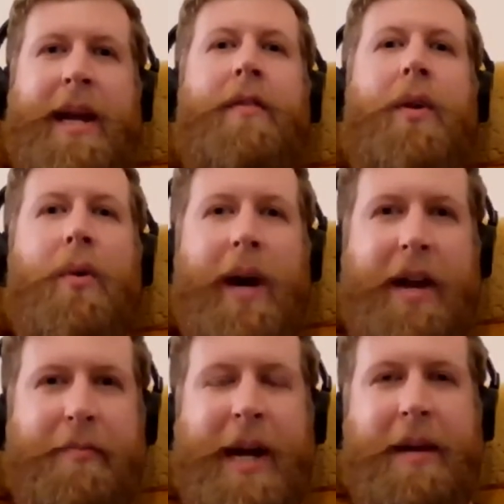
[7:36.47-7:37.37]
there have
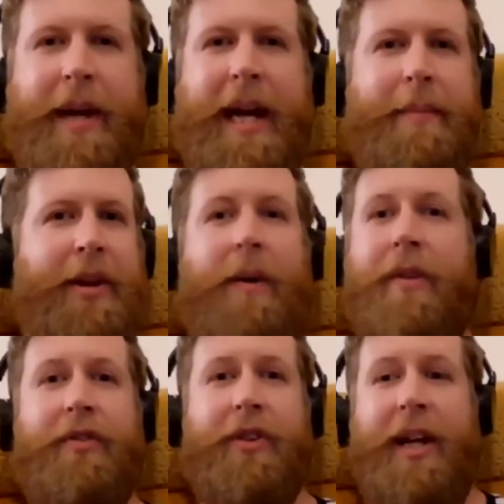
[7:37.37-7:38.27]
always been people, and
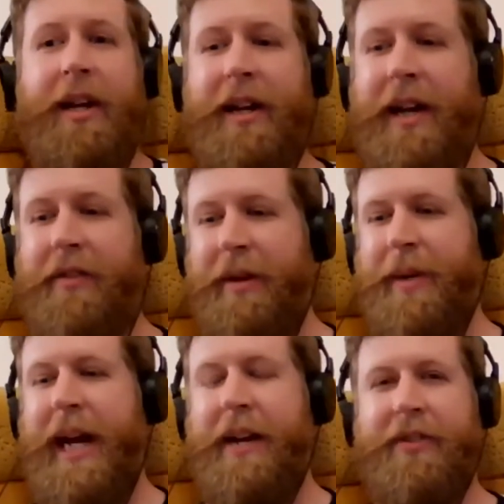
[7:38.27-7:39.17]
obviously in
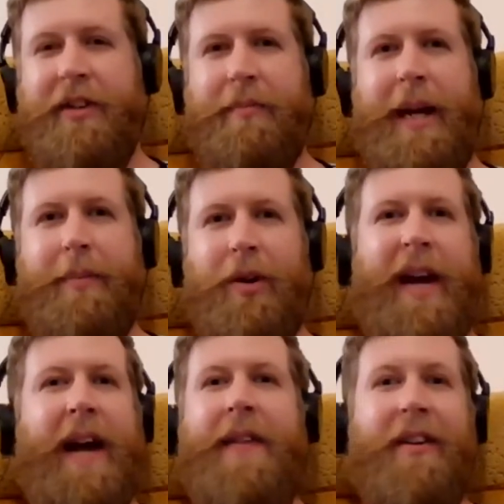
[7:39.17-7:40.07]
some cases, these are people who
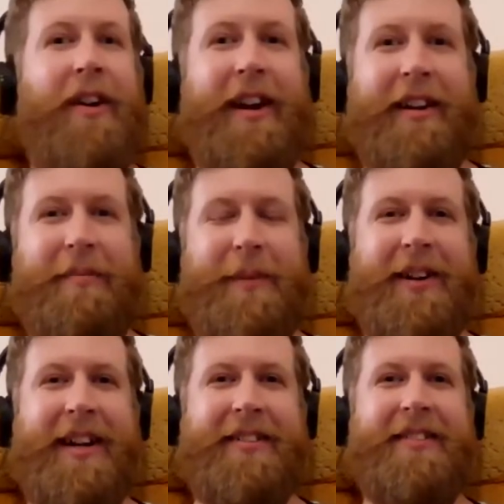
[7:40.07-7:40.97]
have had their own
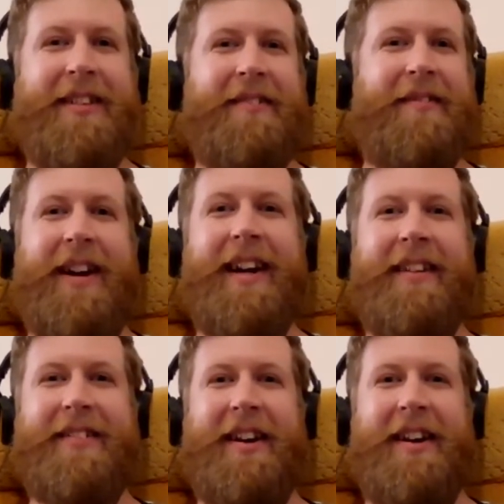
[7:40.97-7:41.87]
experiences in various,